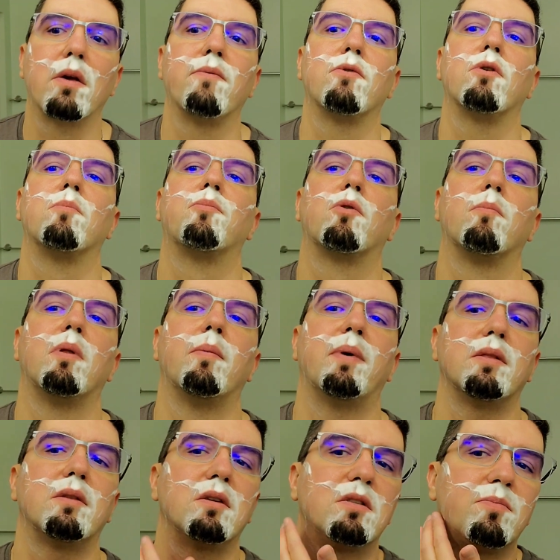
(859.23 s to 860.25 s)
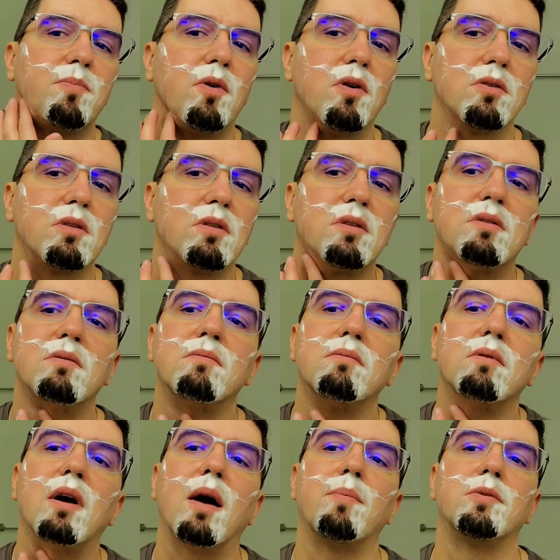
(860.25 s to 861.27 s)
Even on problematic spots,
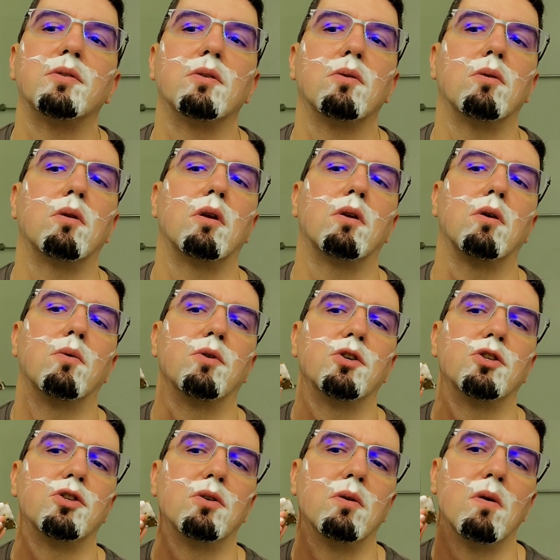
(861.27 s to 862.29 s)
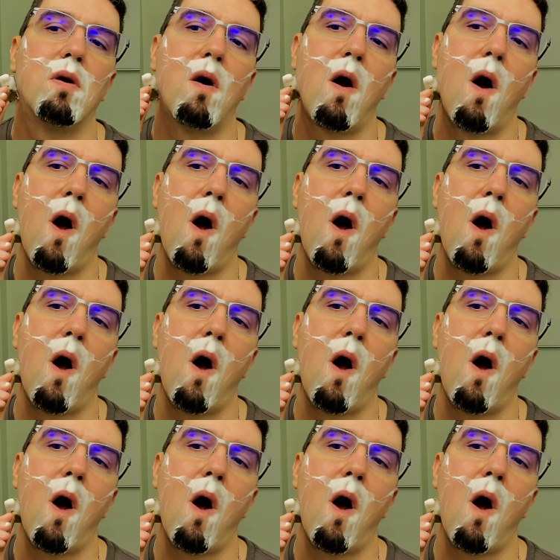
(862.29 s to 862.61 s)
absolutely no issue.